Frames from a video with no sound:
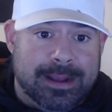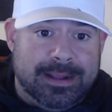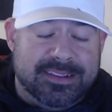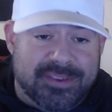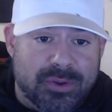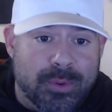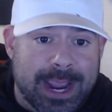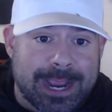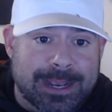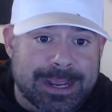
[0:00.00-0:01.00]

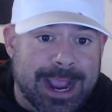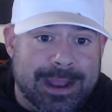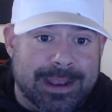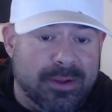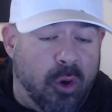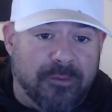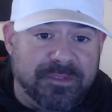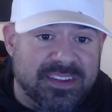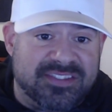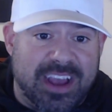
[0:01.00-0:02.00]
280 and off
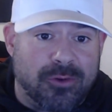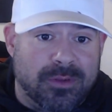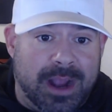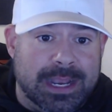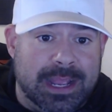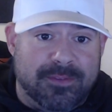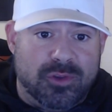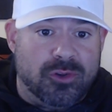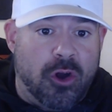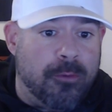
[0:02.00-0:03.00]
the center line, if
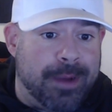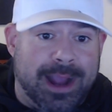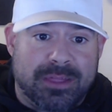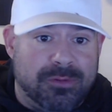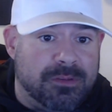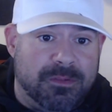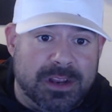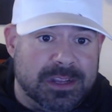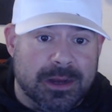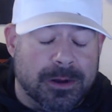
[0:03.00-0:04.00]
you go back through the
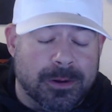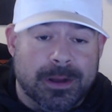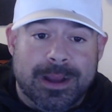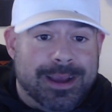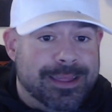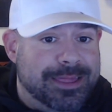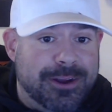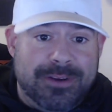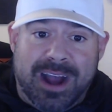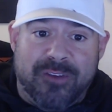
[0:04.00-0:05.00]
video,
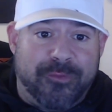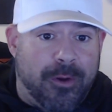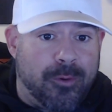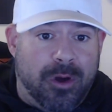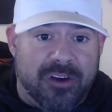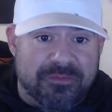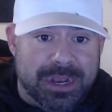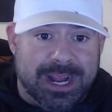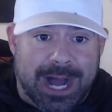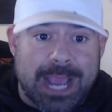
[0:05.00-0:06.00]
they're not far off,
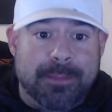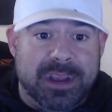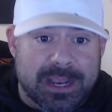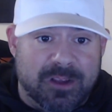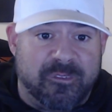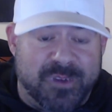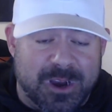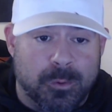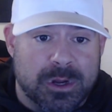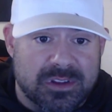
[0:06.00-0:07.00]
meaning I'm hitting
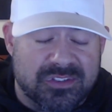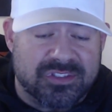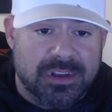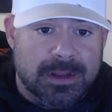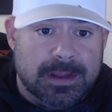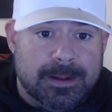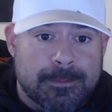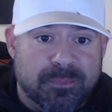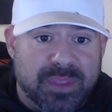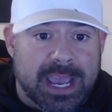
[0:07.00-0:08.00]
fairways.
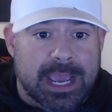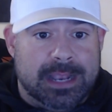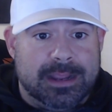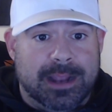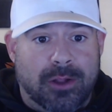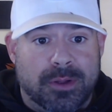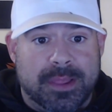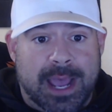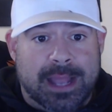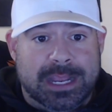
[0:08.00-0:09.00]
And not only
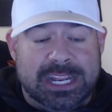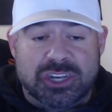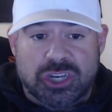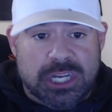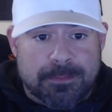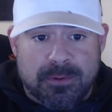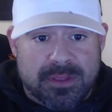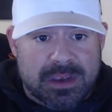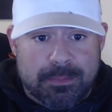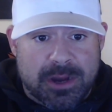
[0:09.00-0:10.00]
that, it's cheaper
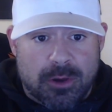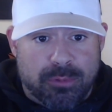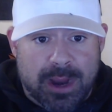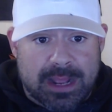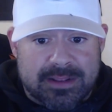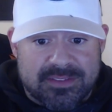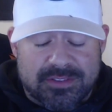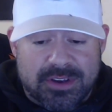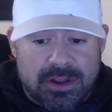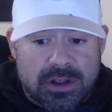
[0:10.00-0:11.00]
than the bigger
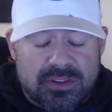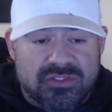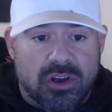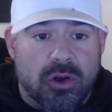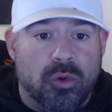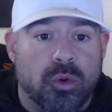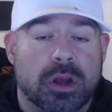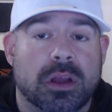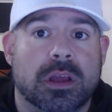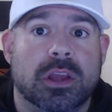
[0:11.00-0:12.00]
brands.
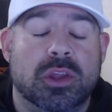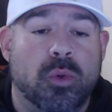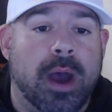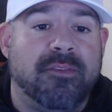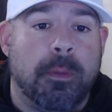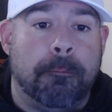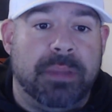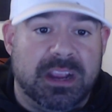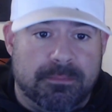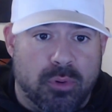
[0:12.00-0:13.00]
So you have a
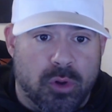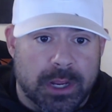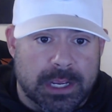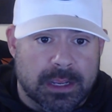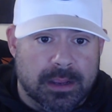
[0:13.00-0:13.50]
big boy